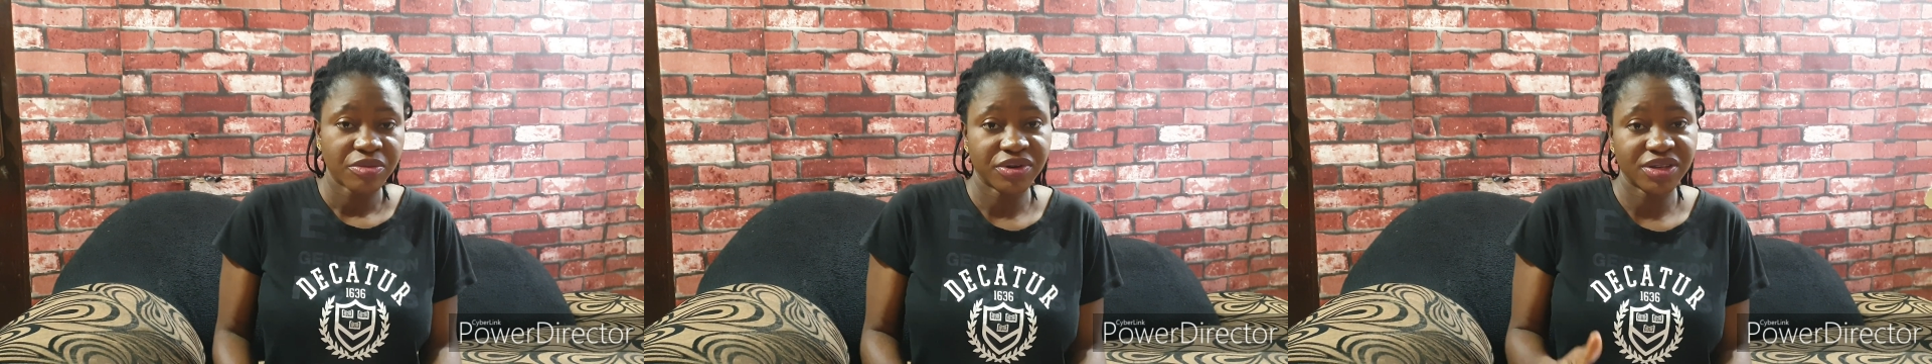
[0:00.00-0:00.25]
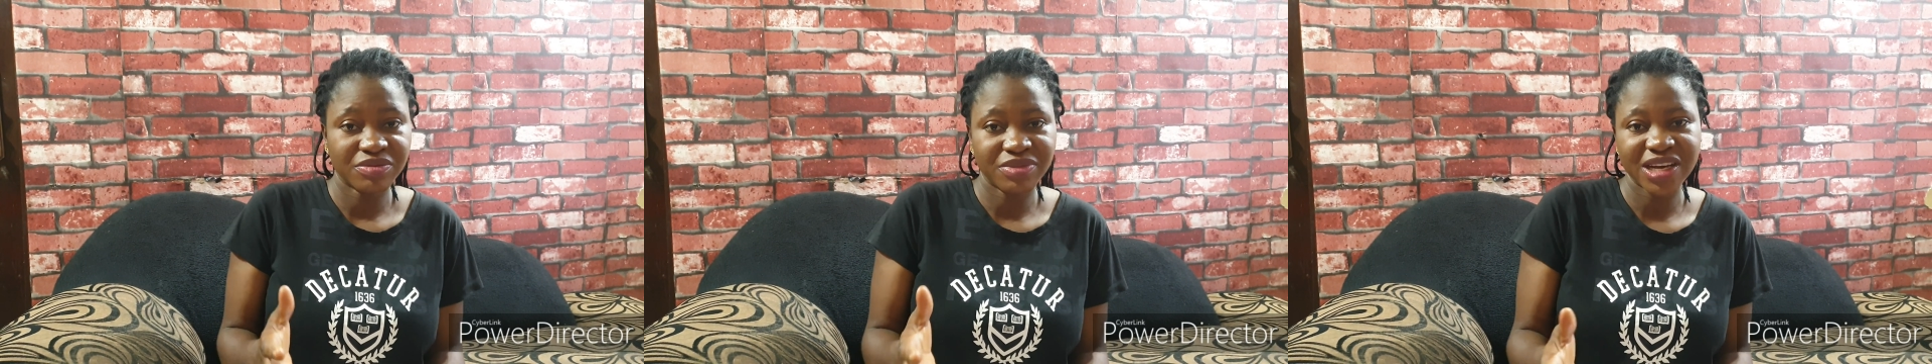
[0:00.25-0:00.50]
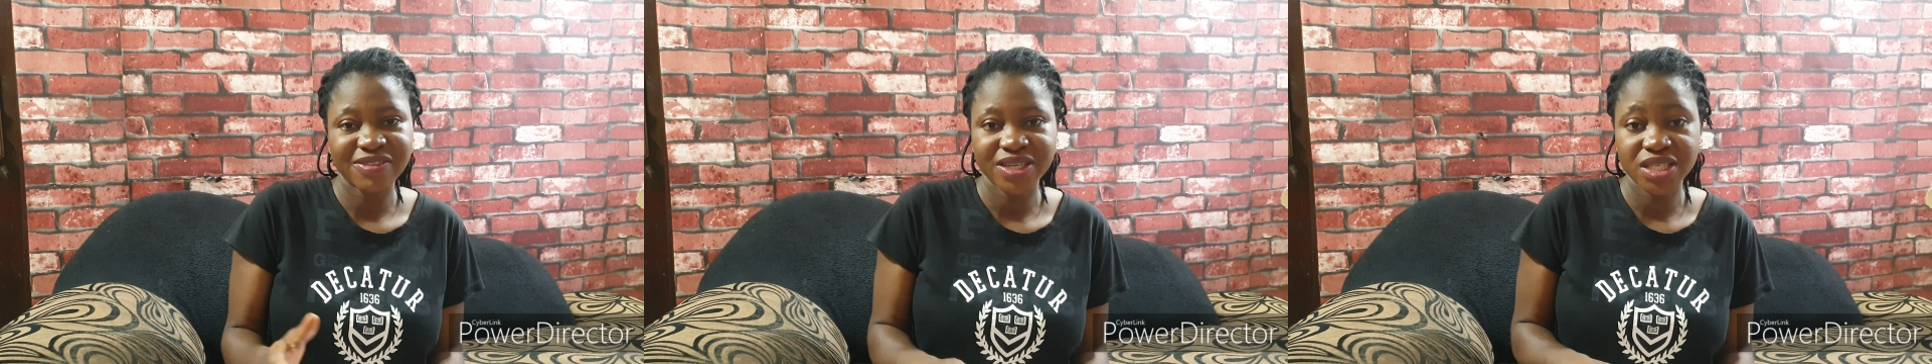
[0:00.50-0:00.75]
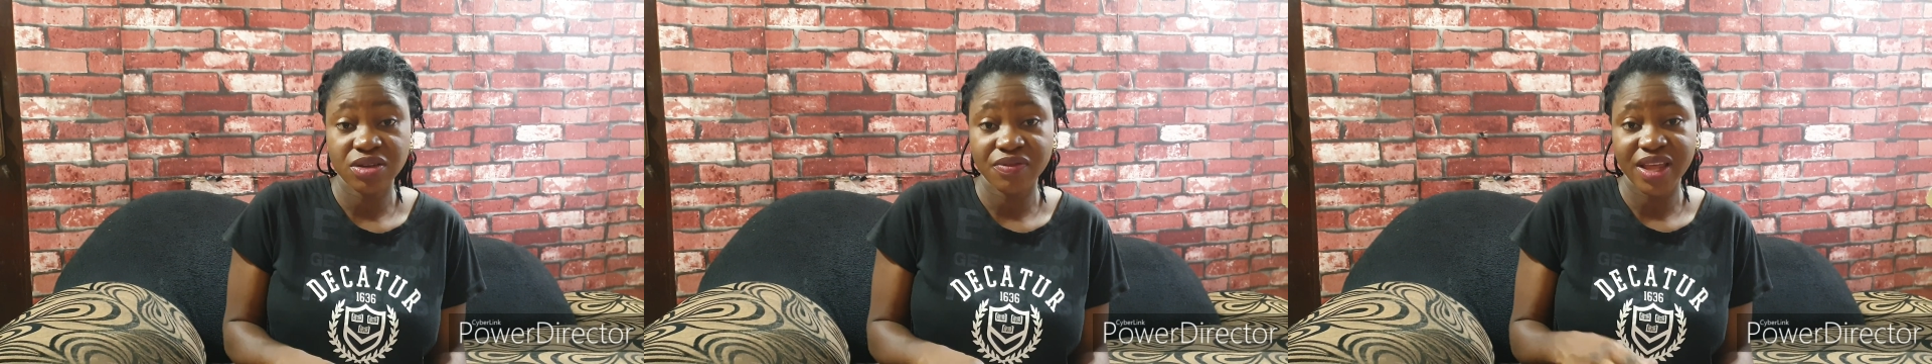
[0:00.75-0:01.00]
But the back pain,
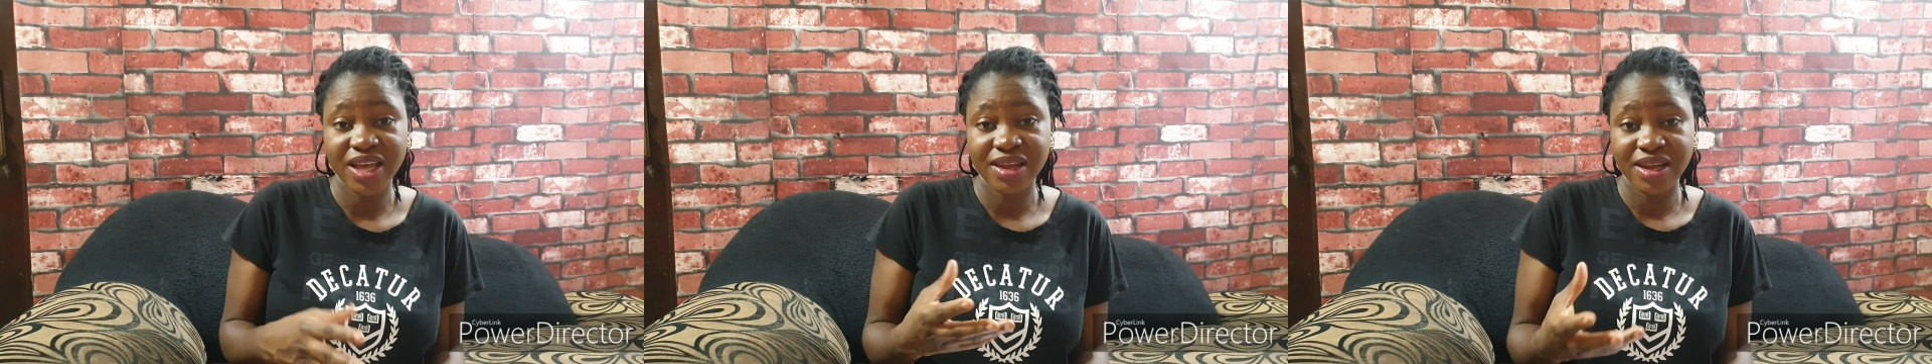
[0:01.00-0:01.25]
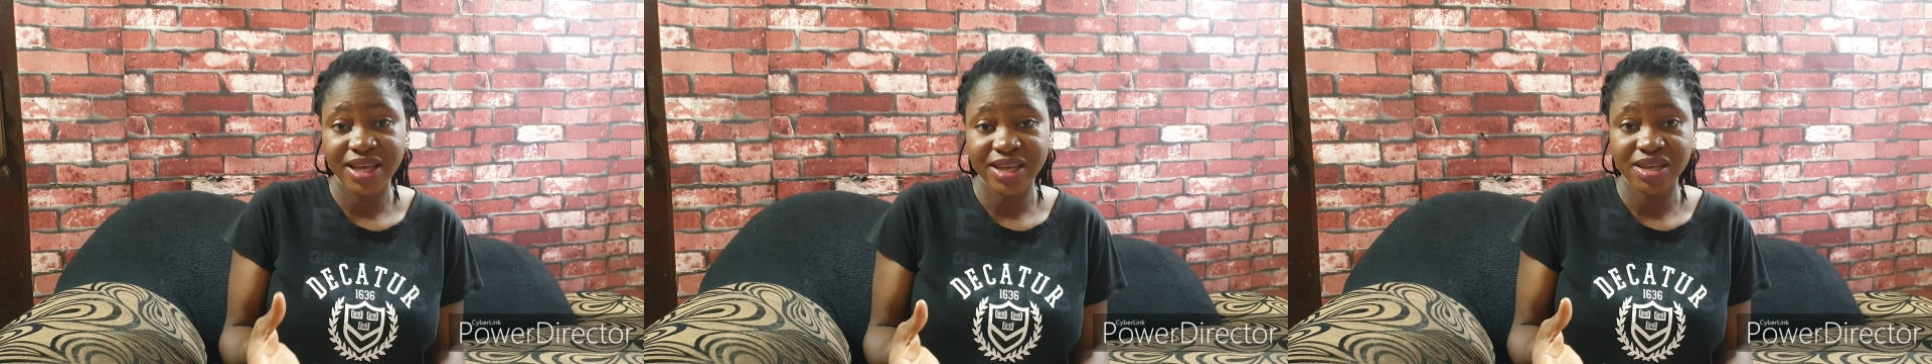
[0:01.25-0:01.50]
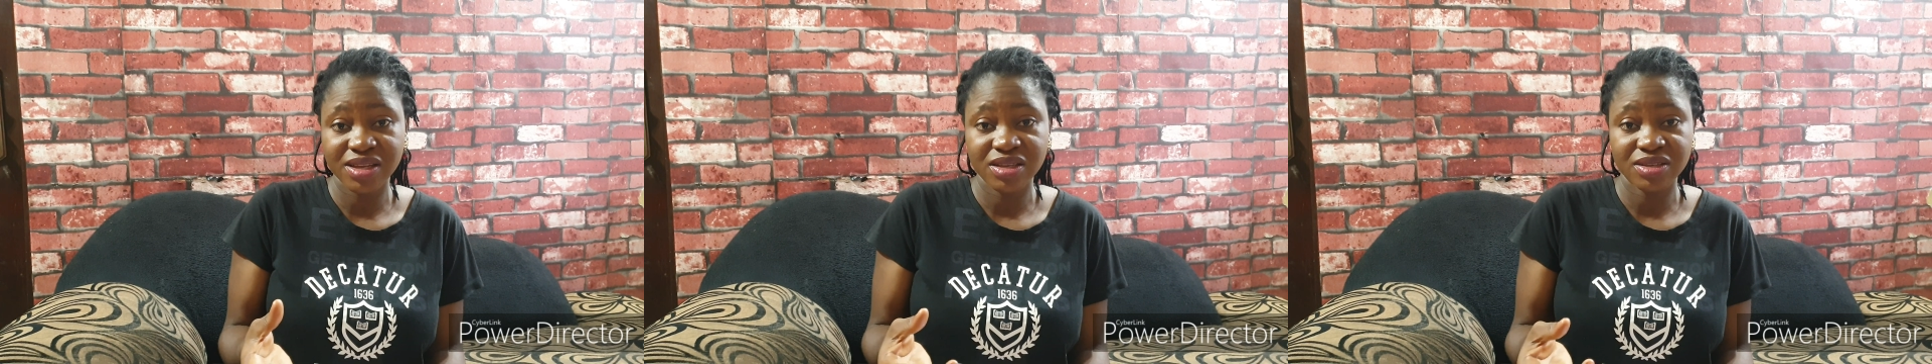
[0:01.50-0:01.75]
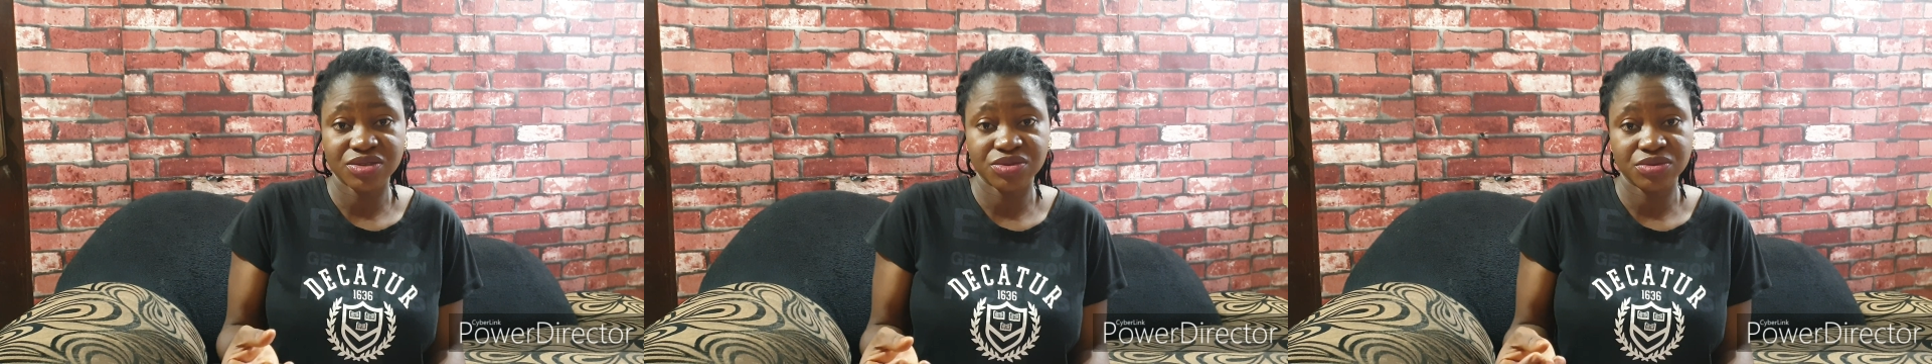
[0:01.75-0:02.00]
sometimes I liken
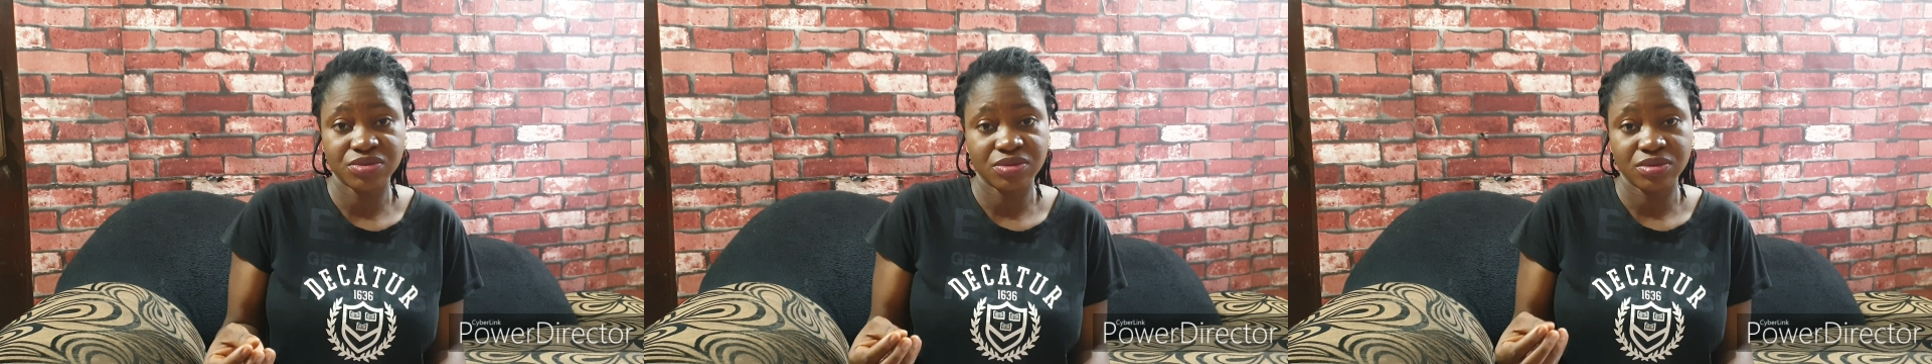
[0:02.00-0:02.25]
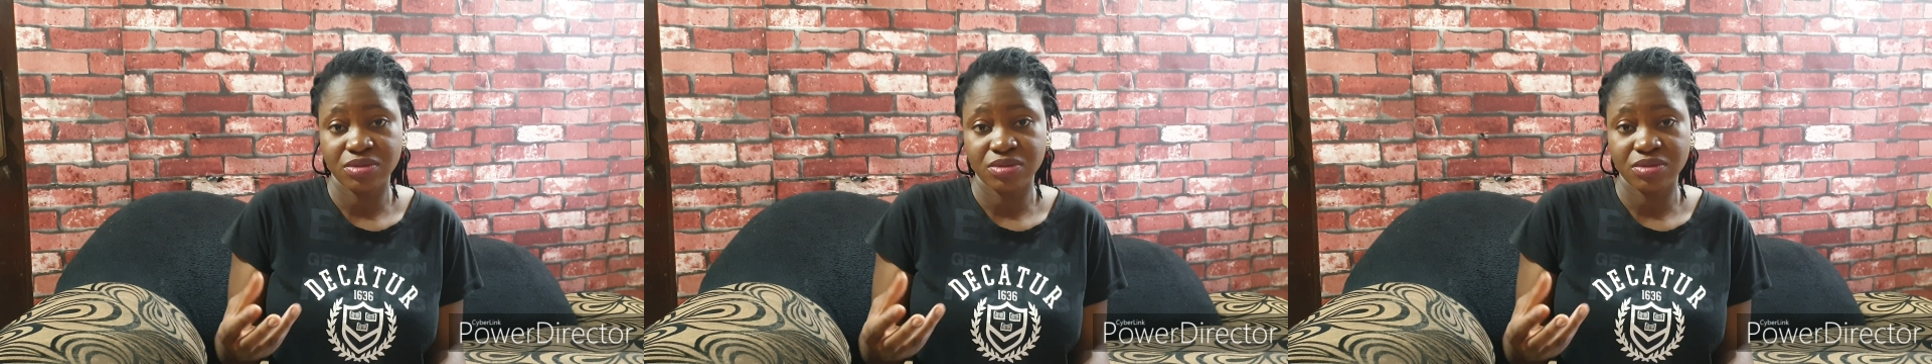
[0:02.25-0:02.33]
it to